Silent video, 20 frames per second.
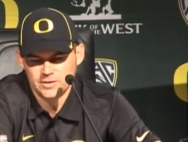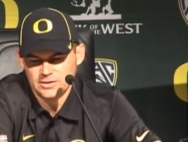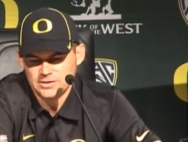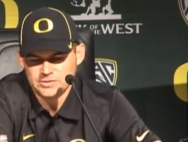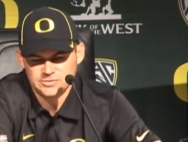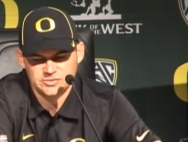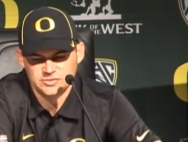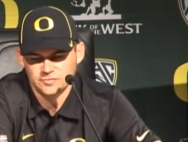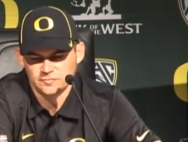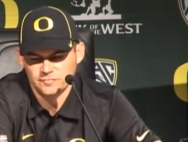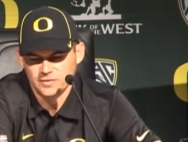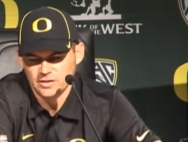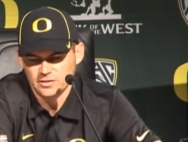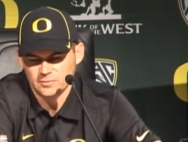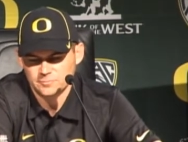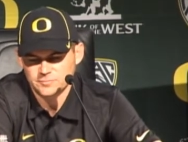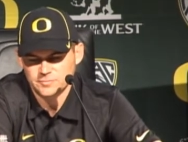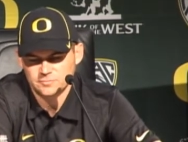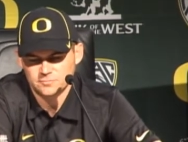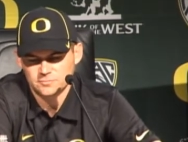He's
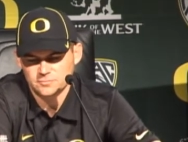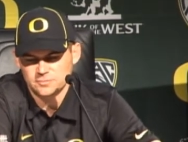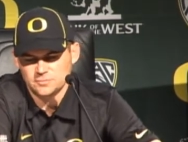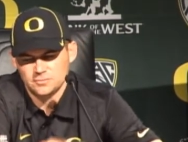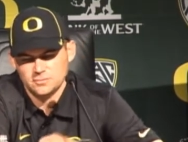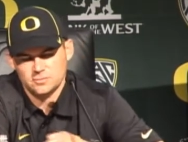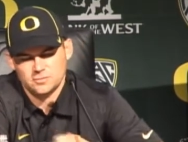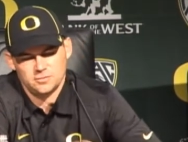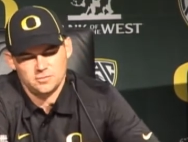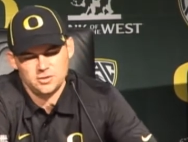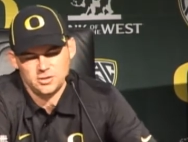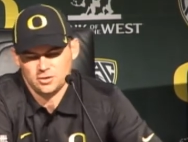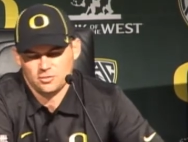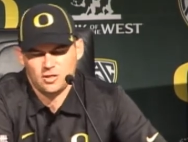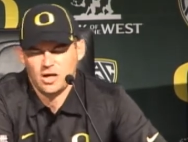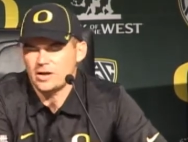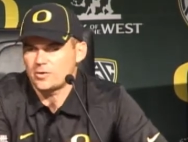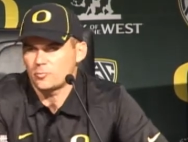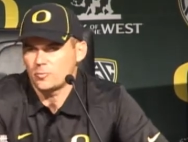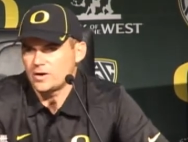developed in a
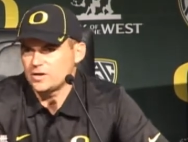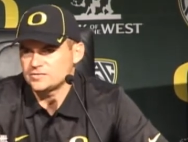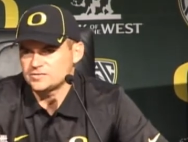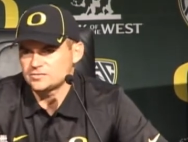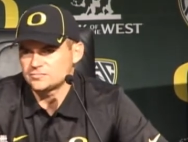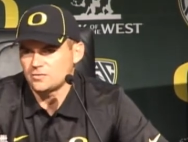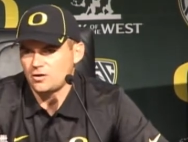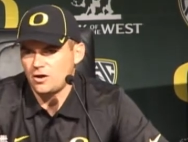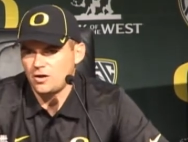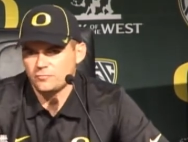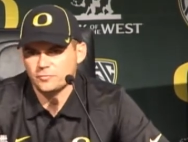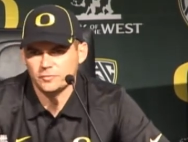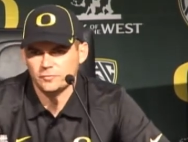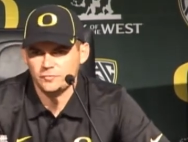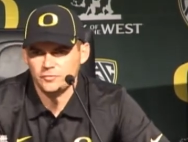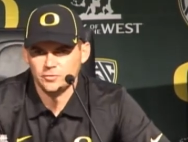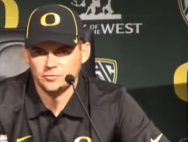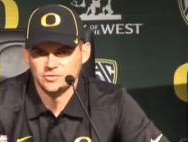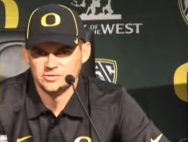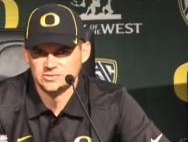lot of ways off the
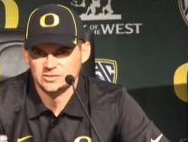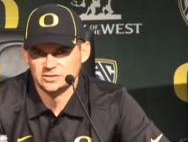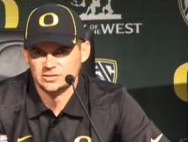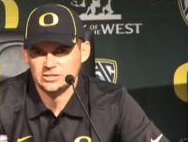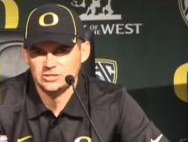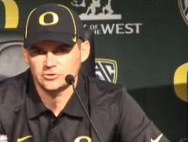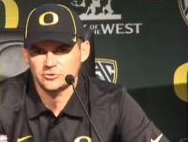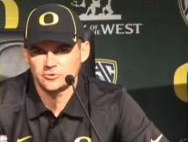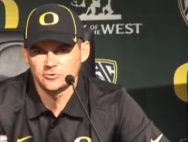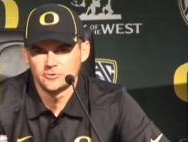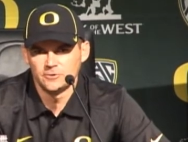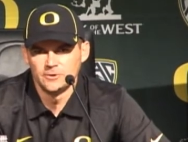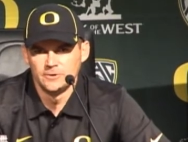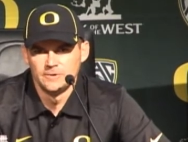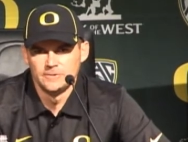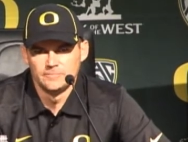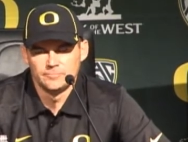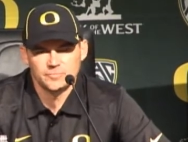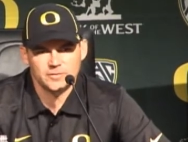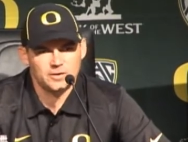field as a leader,
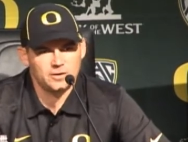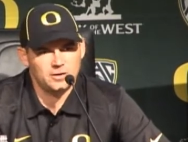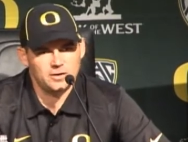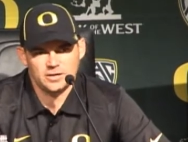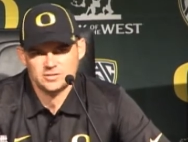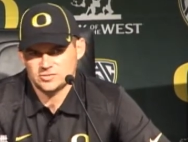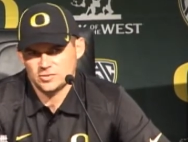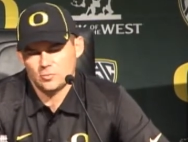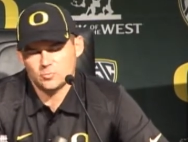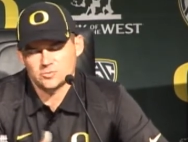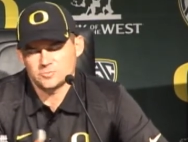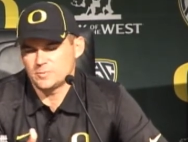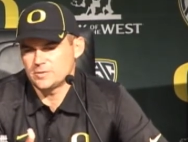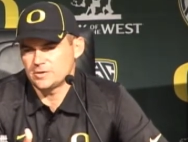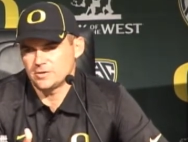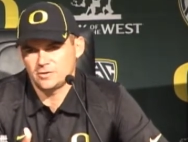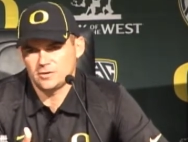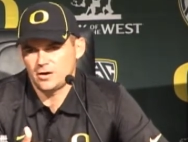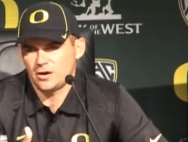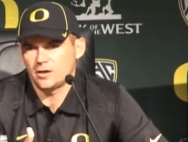has always
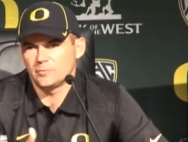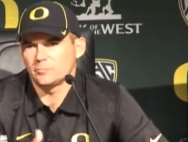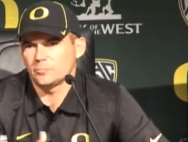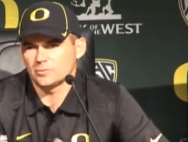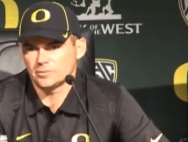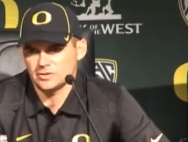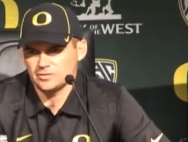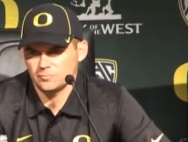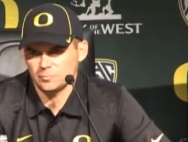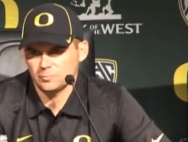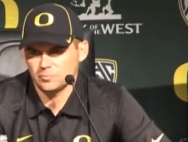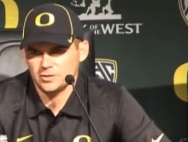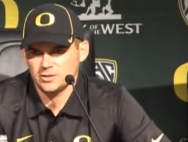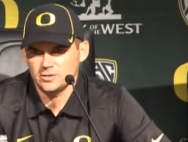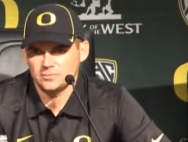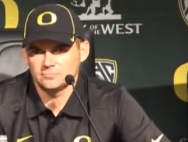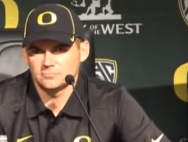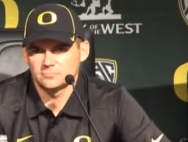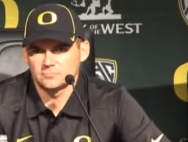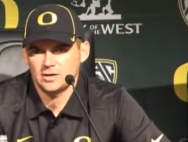been an
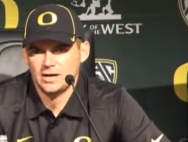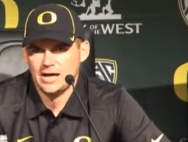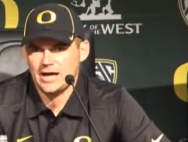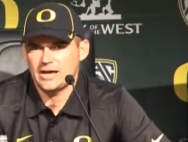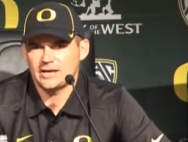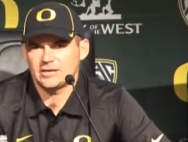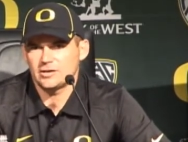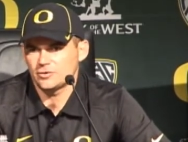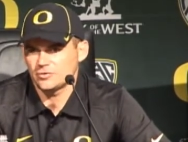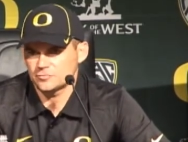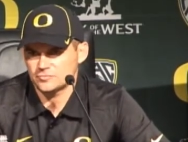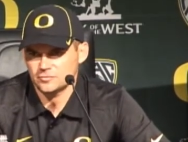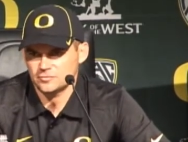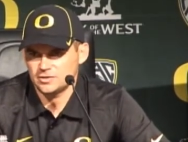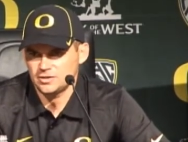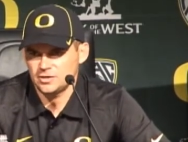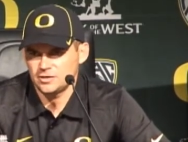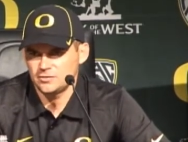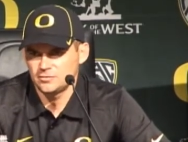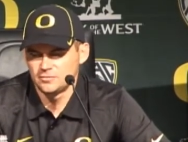unbelievably high character
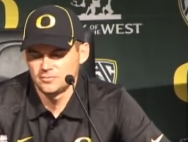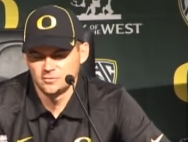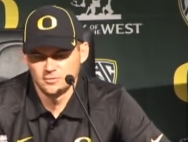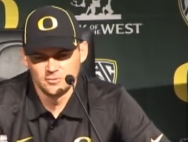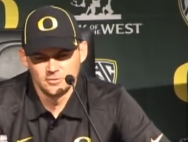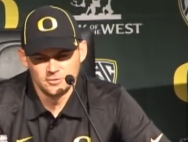kid.